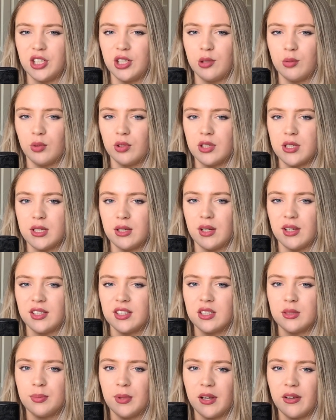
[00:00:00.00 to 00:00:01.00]
you want to
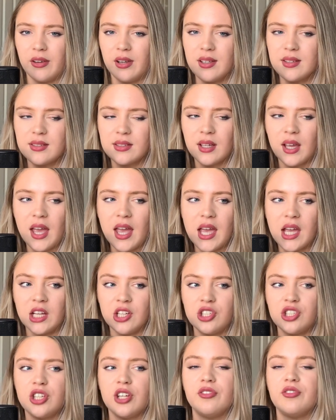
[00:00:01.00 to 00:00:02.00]
experience and
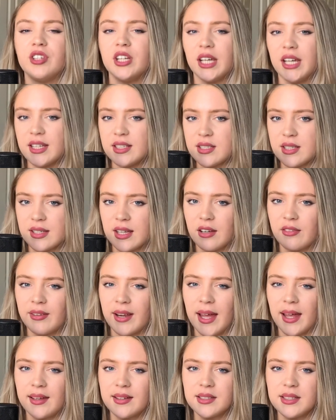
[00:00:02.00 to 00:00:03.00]
shifting into that
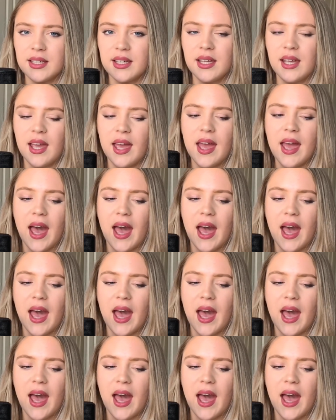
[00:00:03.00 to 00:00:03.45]
reality,